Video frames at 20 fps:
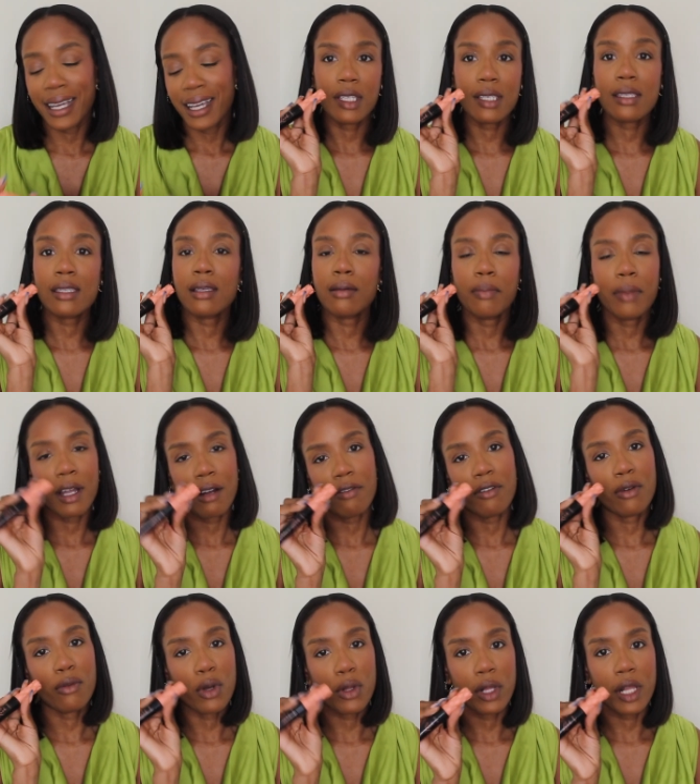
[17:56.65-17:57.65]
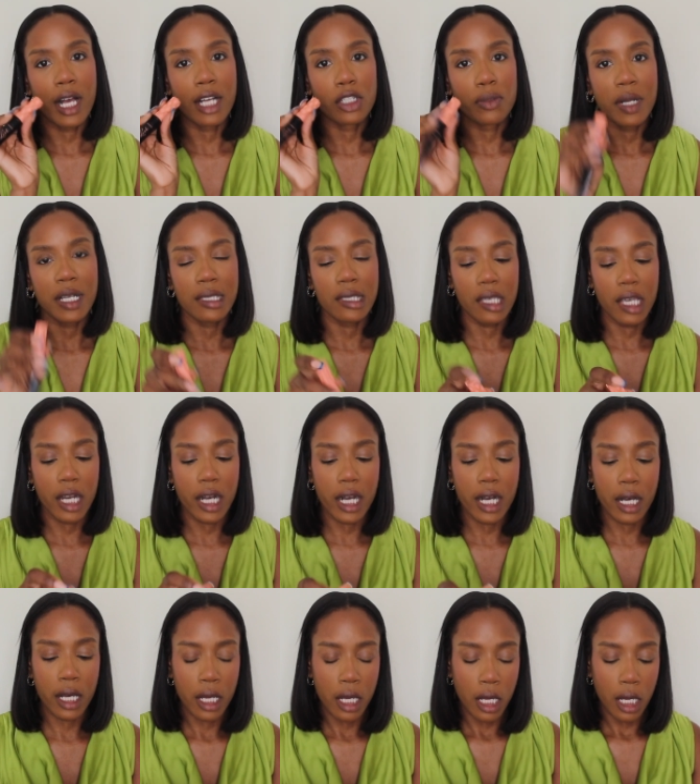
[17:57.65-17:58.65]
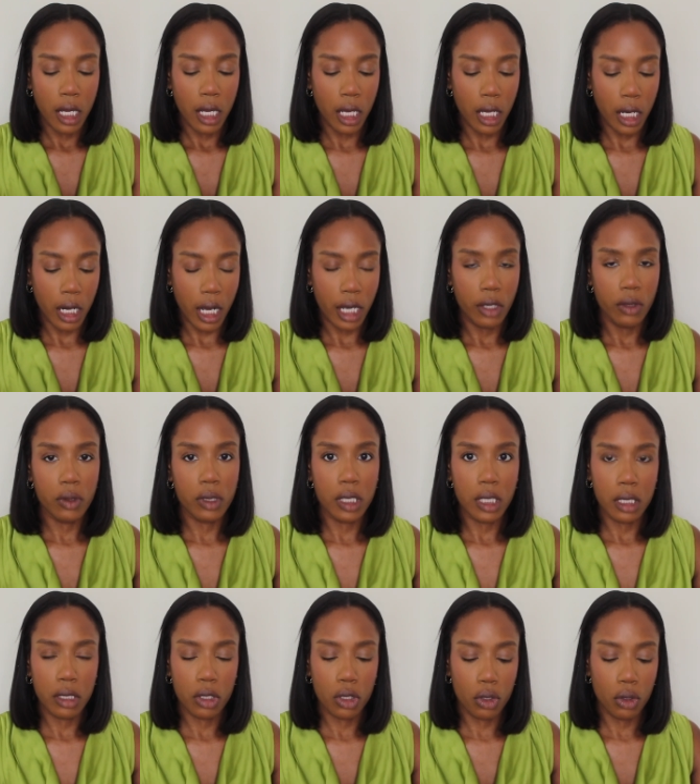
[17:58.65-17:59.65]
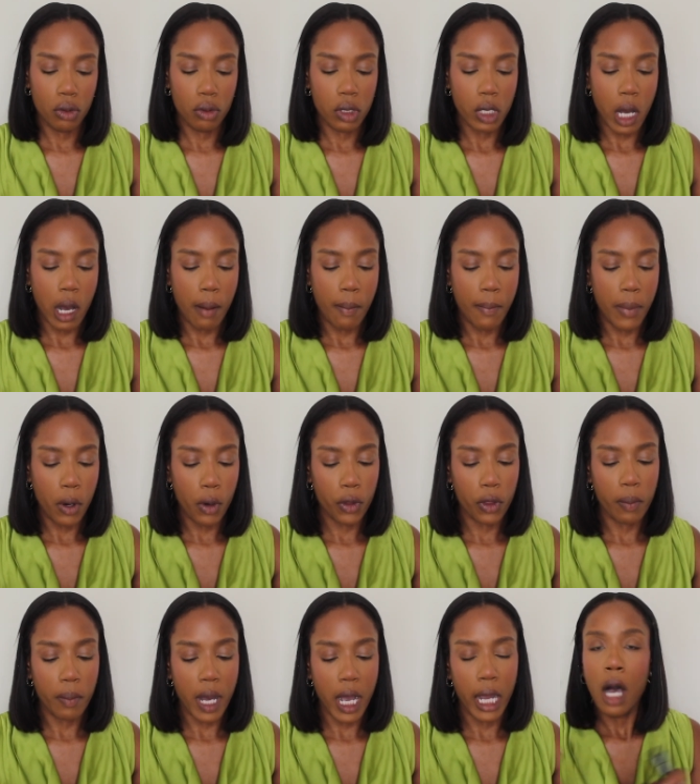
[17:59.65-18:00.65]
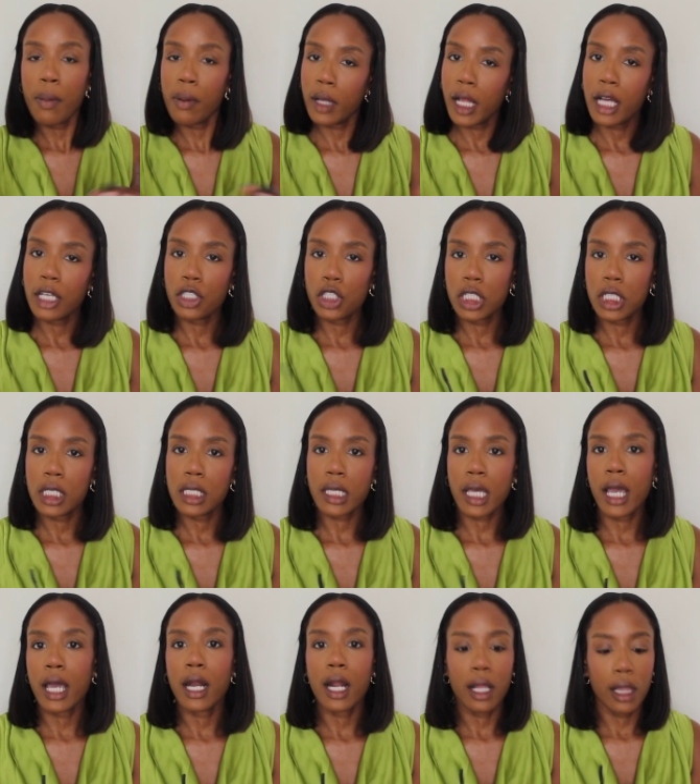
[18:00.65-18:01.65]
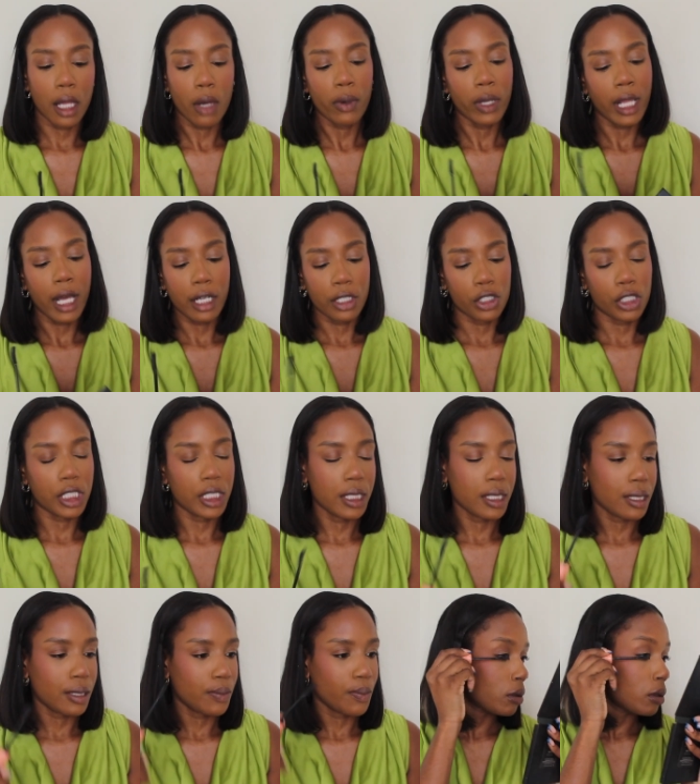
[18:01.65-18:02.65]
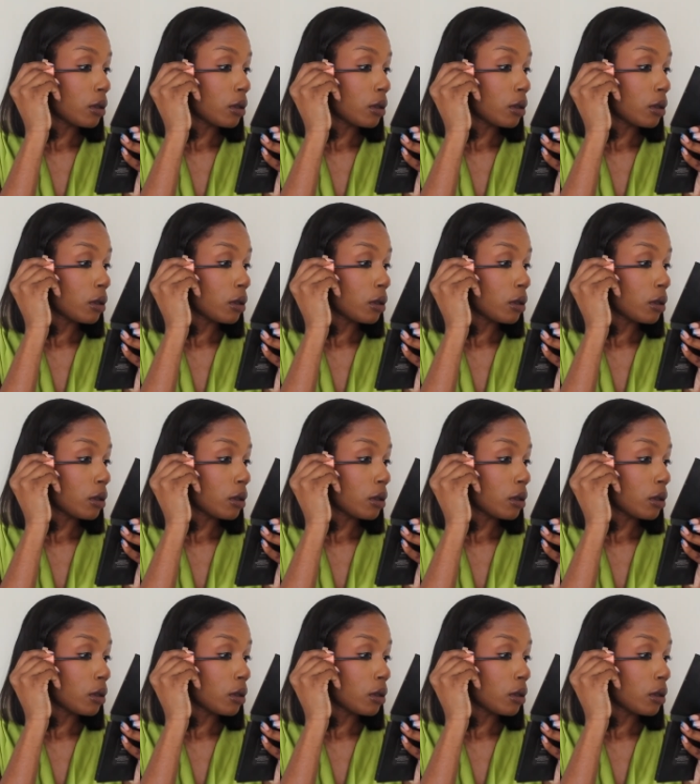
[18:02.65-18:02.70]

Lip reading: This is the Benefit Really Lash Mascara, and I use this to top both my upper lashes and lower lashes.